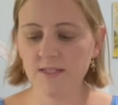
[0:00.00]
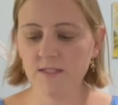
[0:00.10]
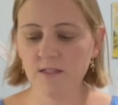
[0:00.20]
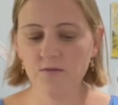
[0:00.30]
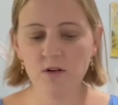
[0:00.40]

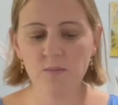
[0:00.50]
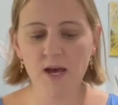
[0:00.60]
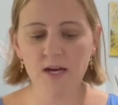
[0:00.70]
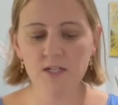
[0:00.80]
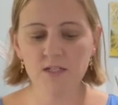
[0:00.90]
delivering
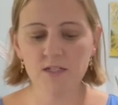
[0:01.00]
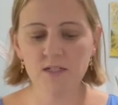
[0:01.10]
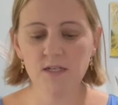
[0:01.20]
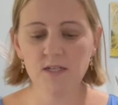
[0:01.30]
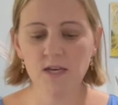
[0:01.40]
packages
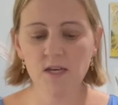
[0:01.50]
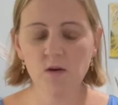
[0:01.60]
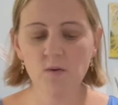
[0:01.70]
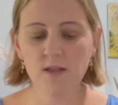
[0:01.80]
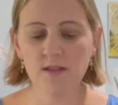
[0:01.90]
and taking
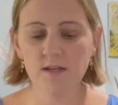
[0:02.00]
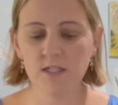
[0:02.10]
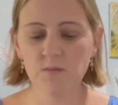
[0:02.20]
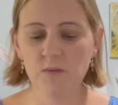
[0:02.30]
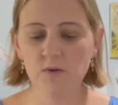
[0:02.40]
away things
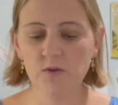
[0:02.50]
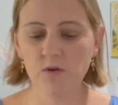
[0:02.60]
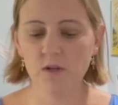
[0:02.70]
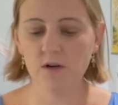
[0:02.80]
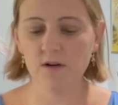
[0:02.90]
people no
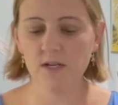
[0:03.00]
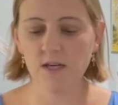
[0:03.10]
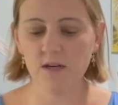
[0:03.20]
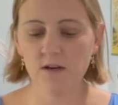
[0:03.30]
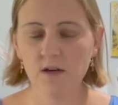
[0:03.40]
longer need.